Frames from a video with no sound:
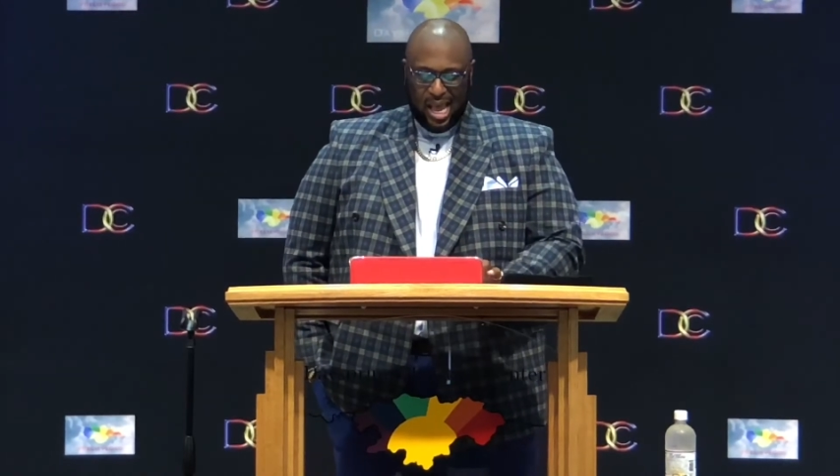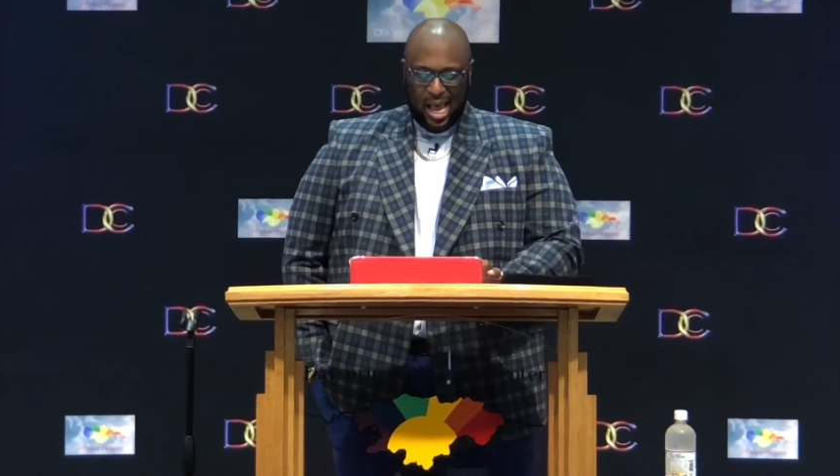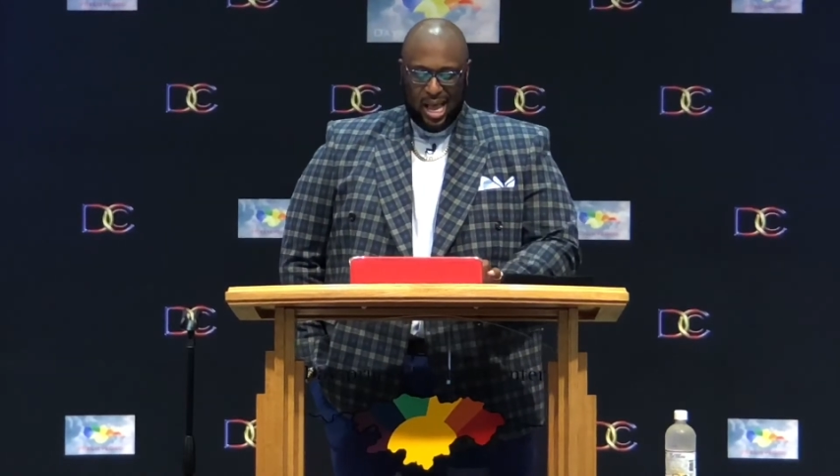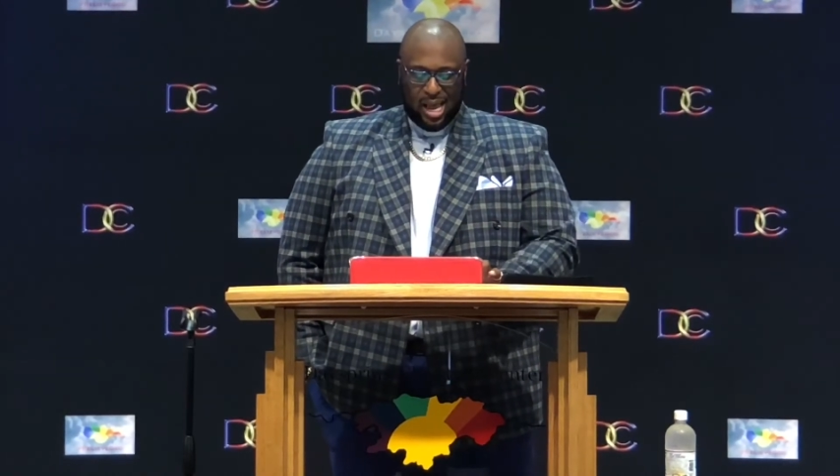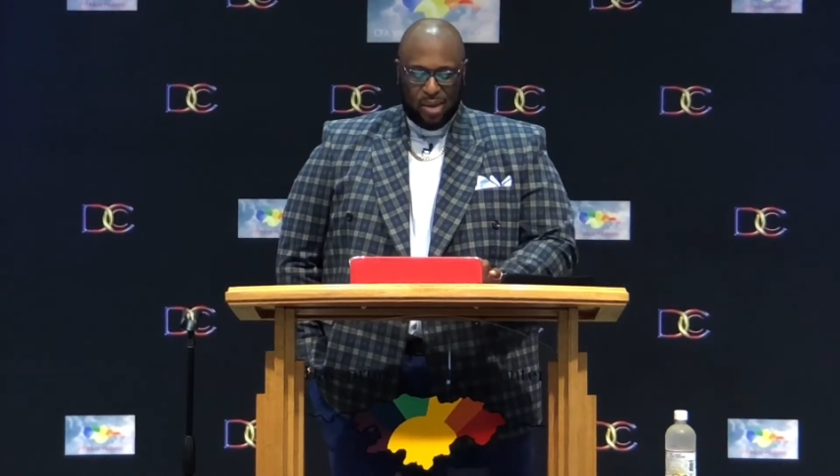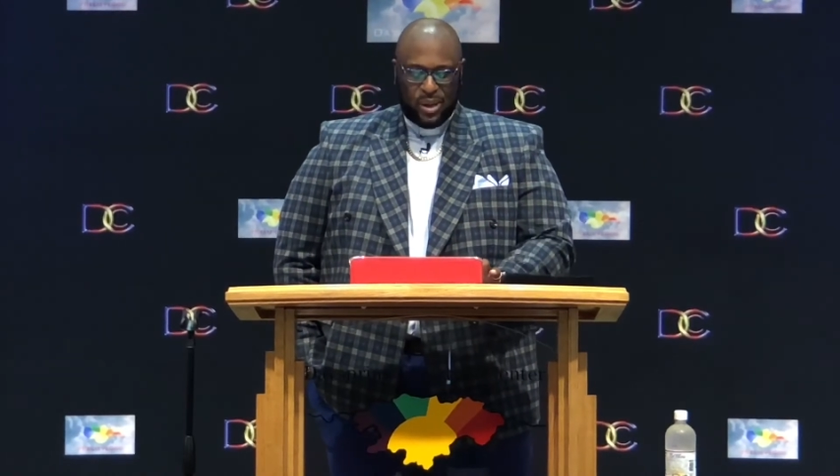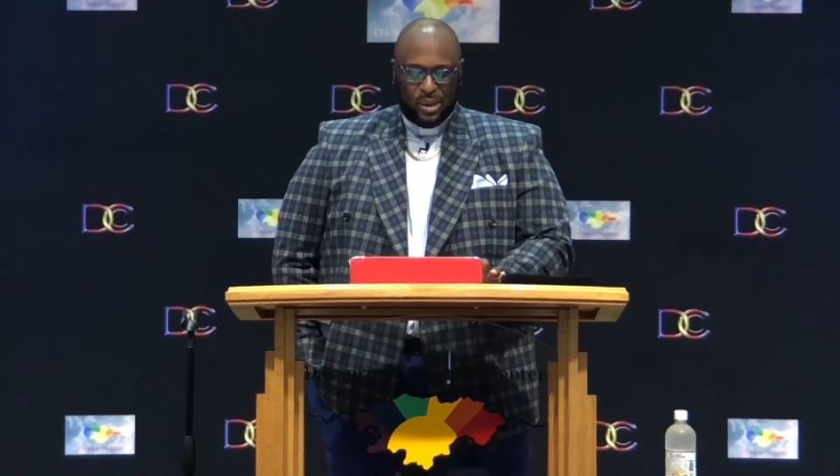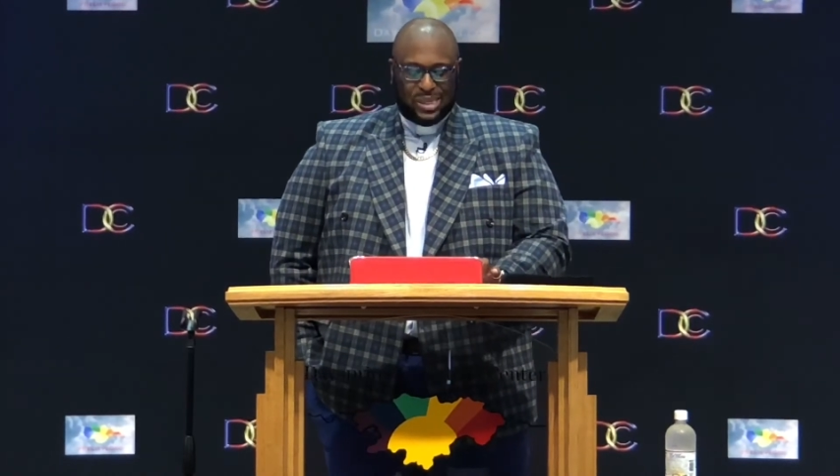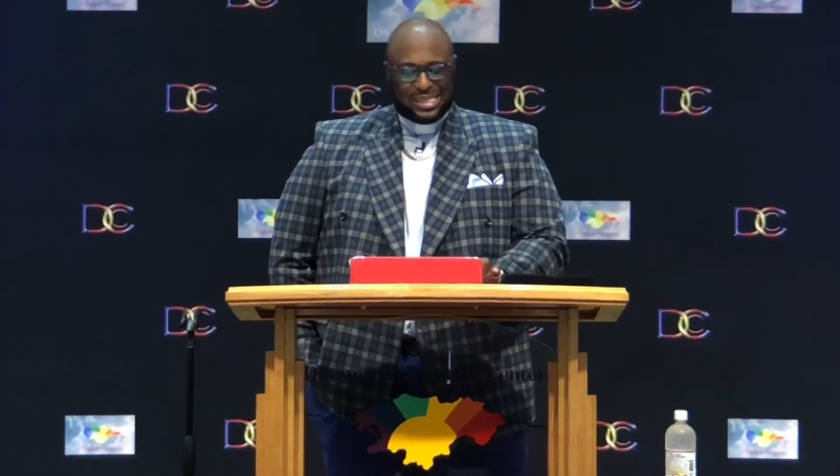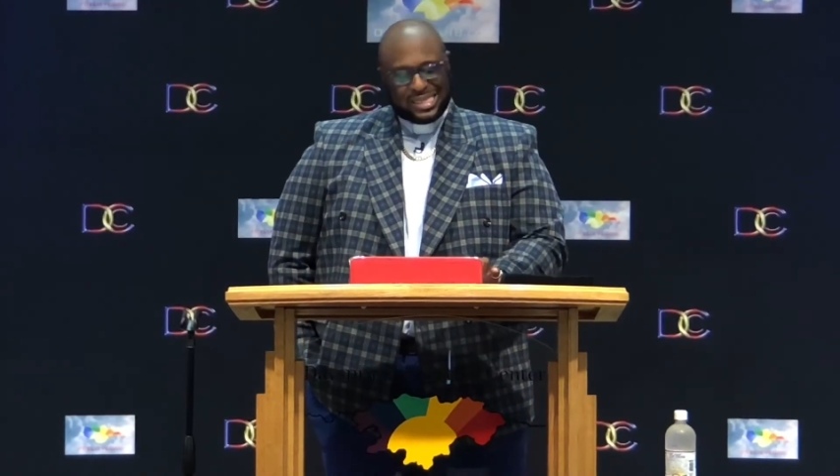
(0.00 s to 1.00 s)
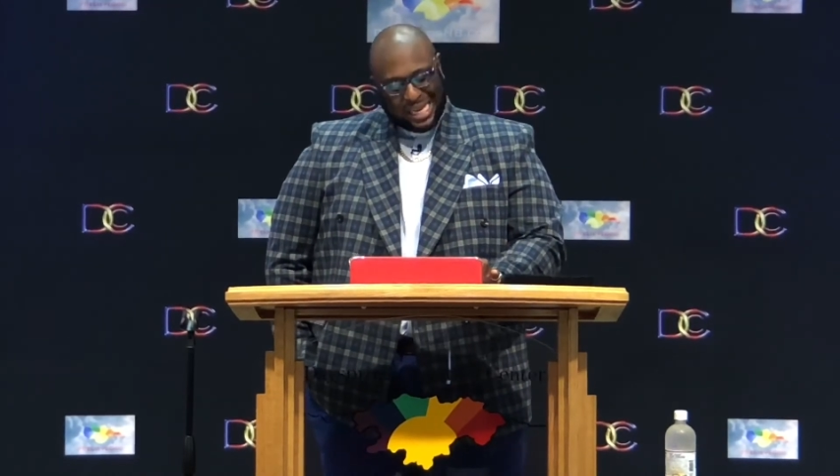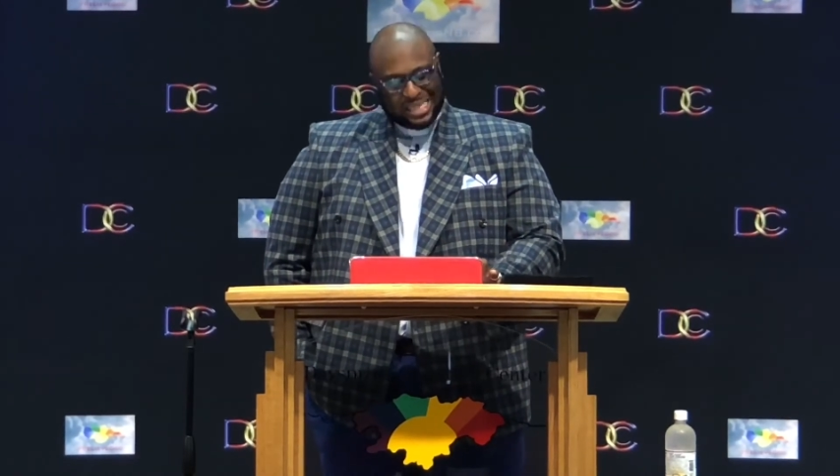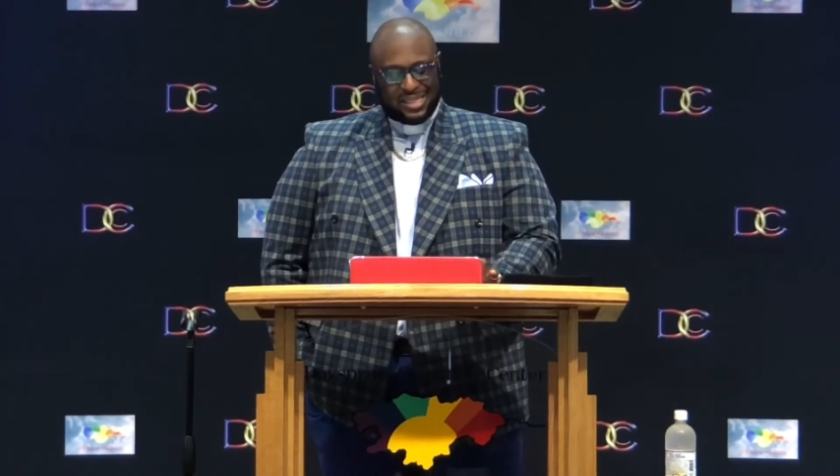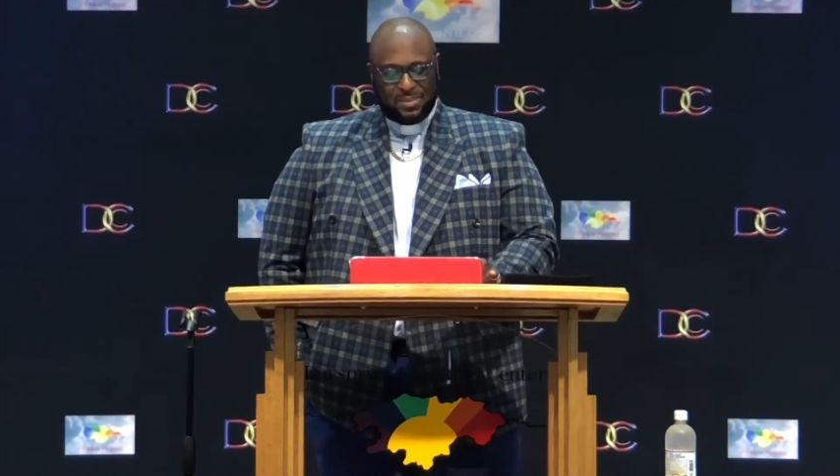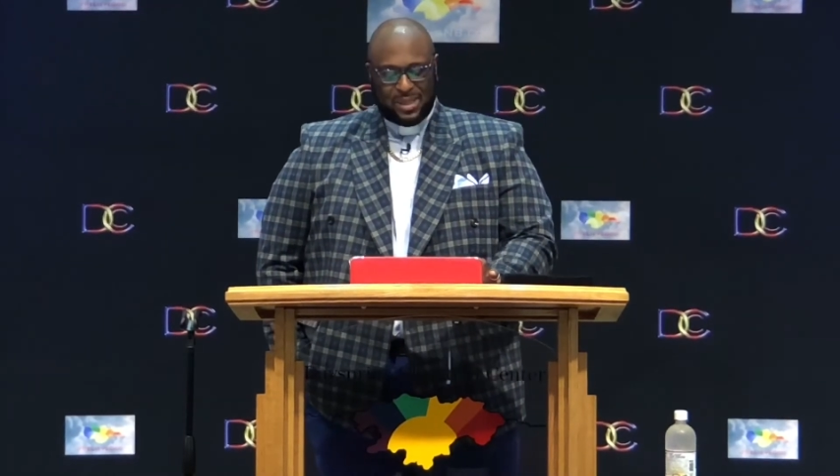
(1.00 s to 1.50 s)
uh, and we're going to
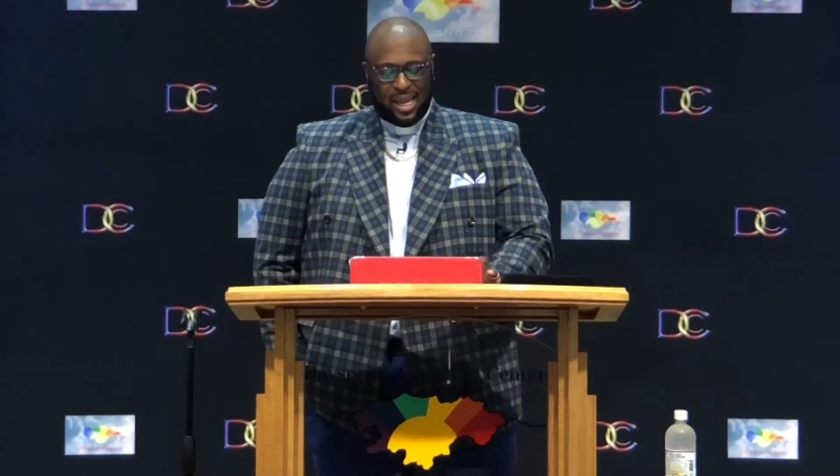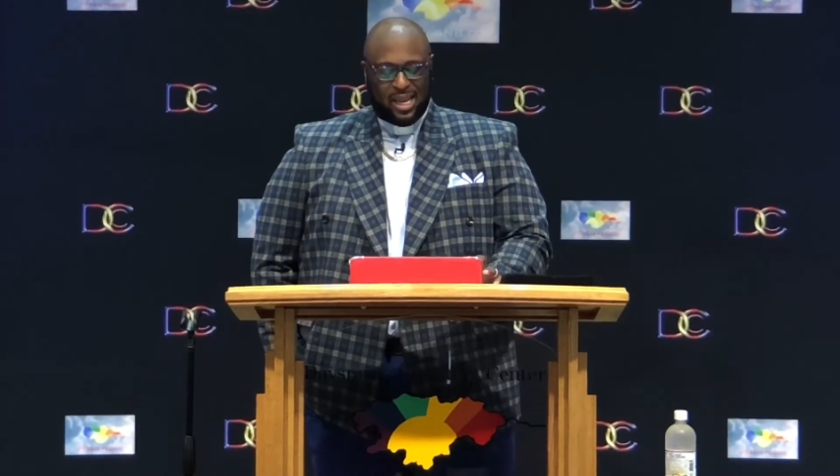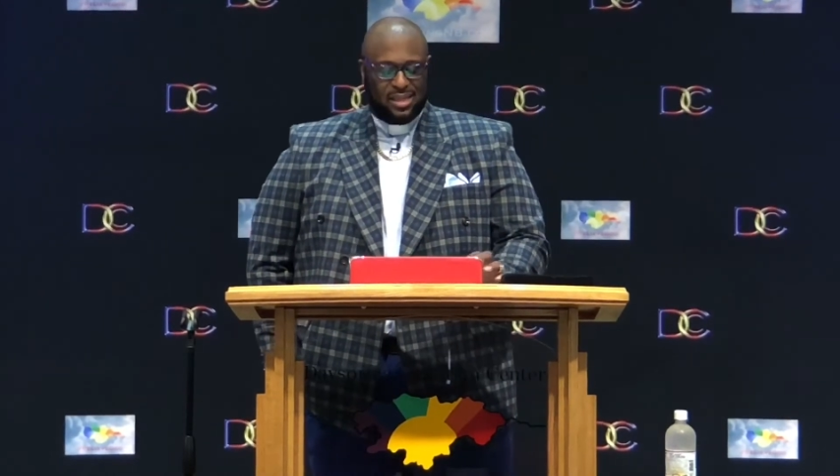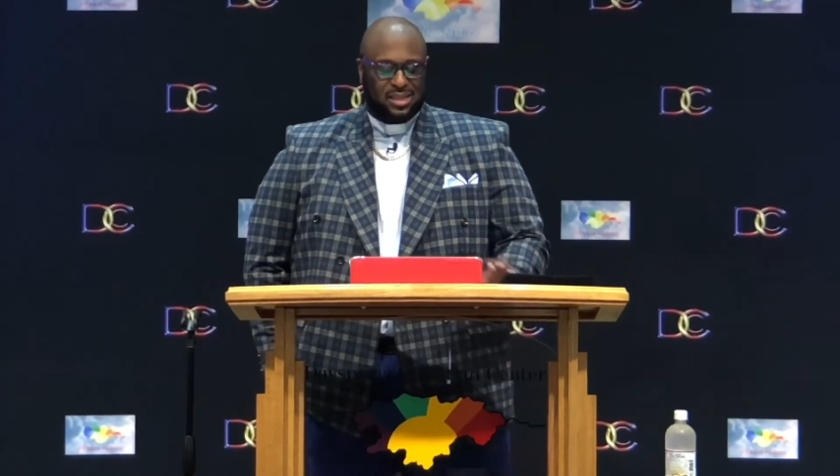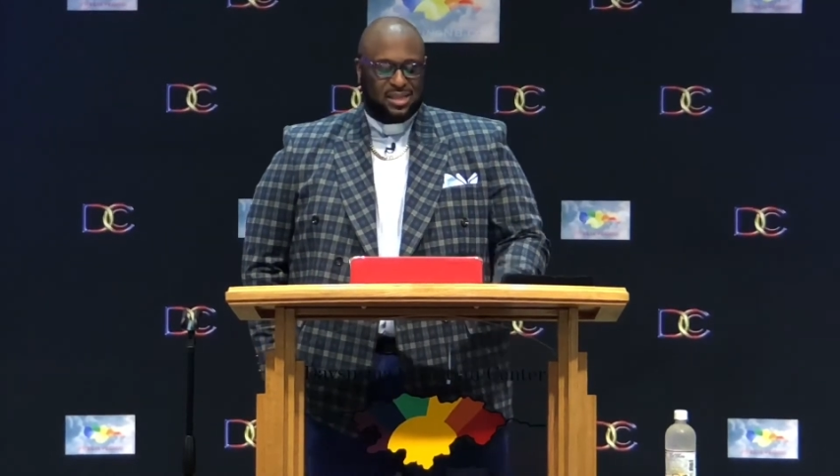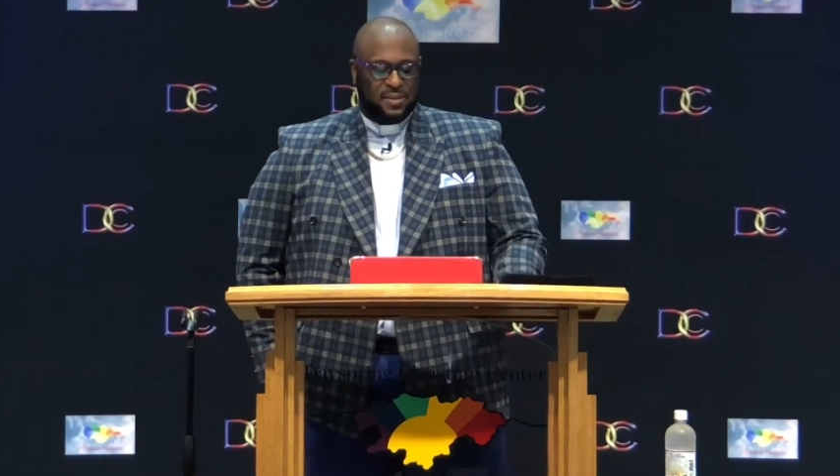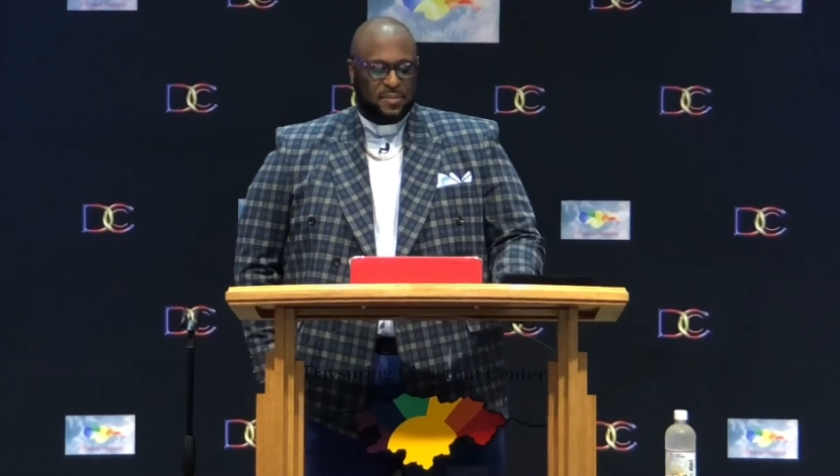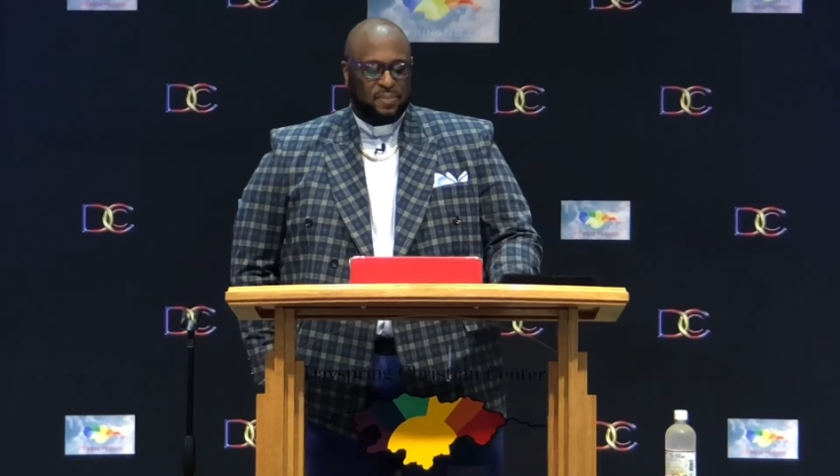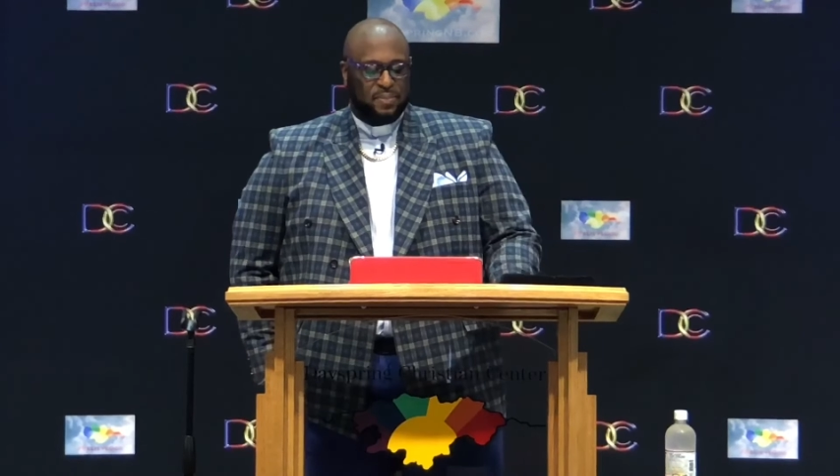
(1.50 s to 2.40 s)
discuss some things.